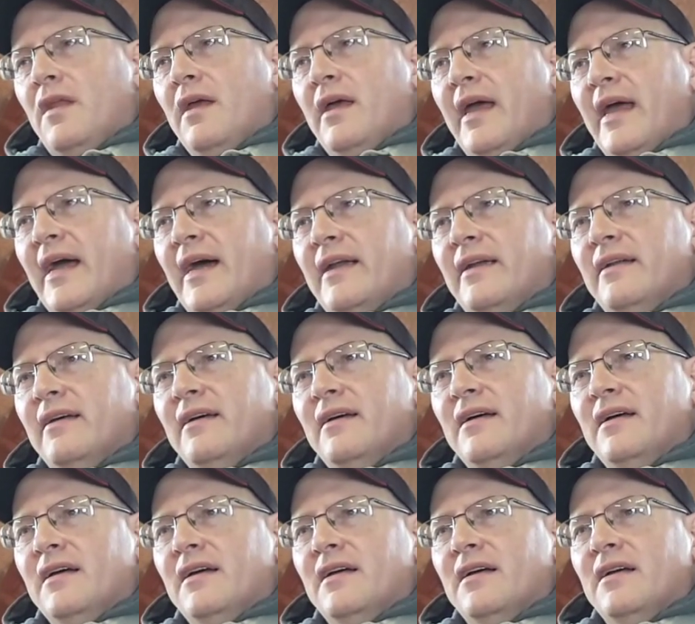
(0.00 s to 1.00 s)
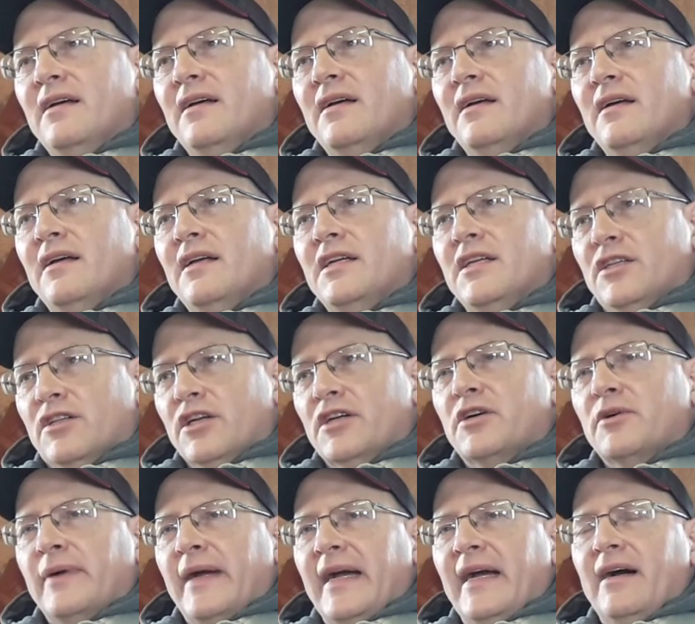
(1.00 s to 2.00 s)
and you
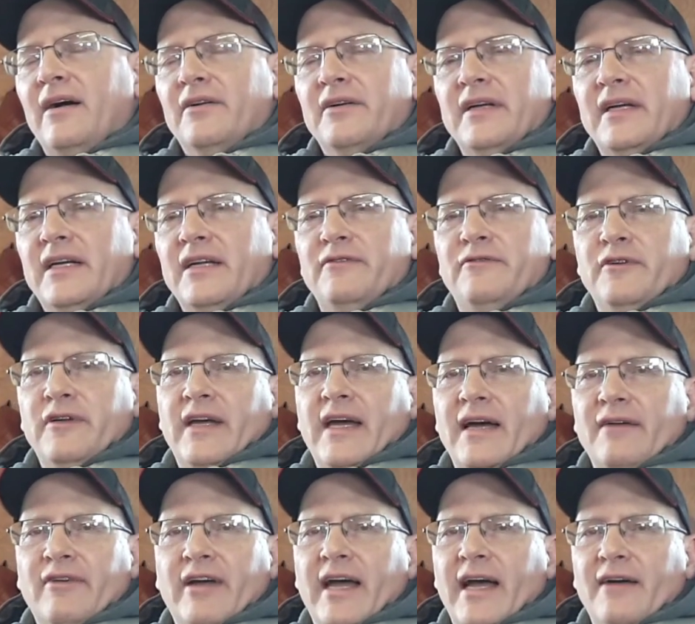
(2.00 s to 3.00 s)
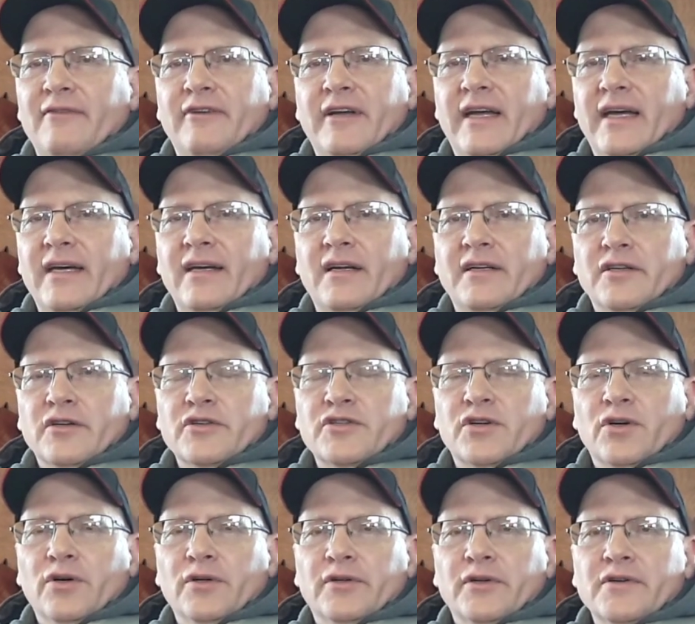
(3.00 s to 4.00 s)
look around, and if you have a half a head on your
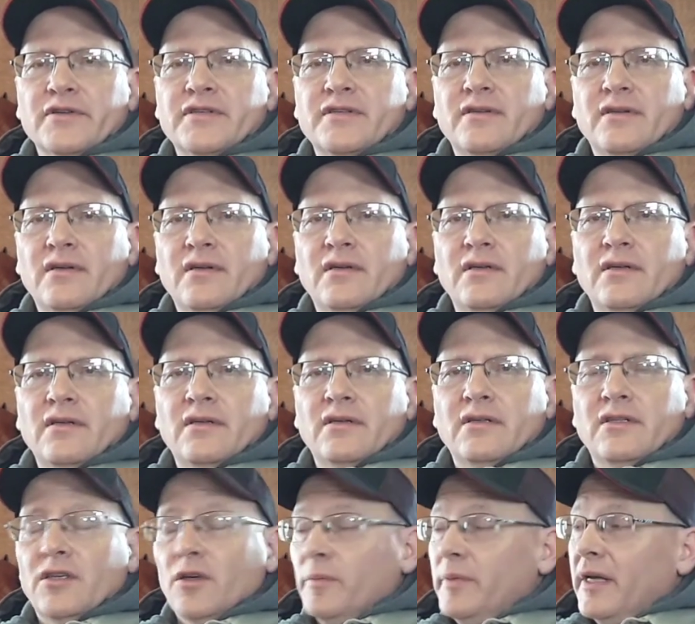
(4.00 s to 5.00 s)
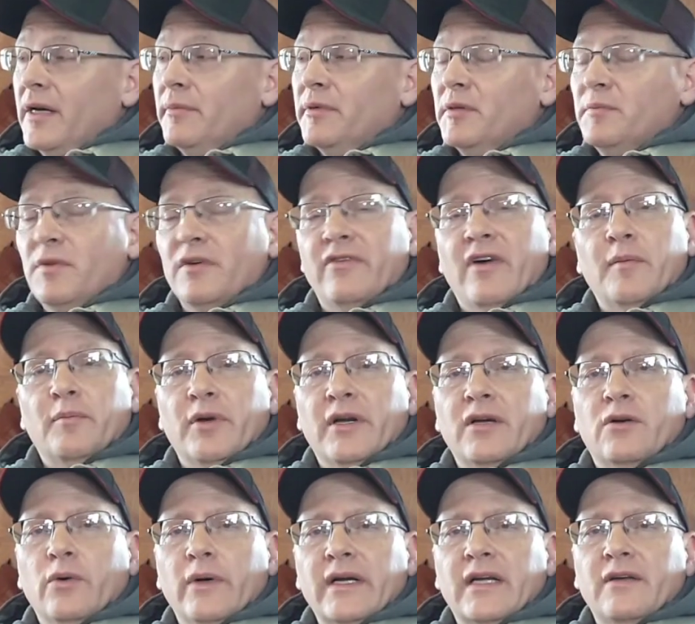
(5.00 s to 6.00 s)
shoulders, you'll be able to move up
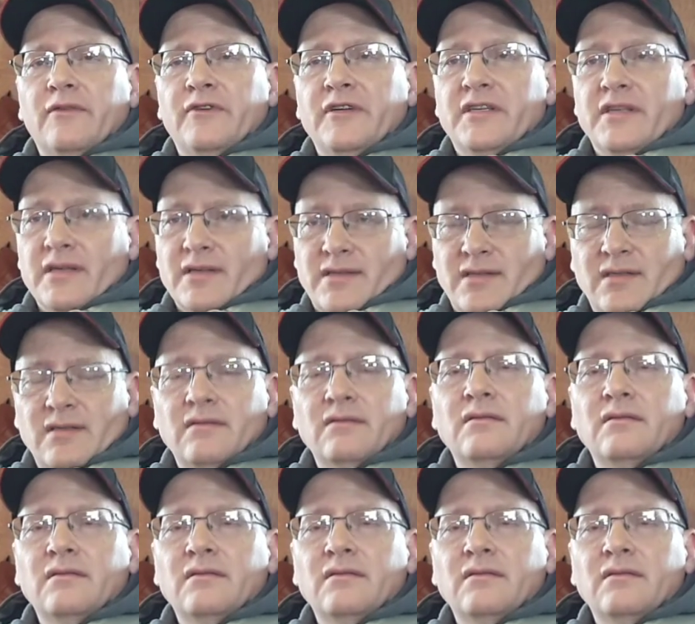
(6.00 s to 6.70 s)
pretty quick if you just,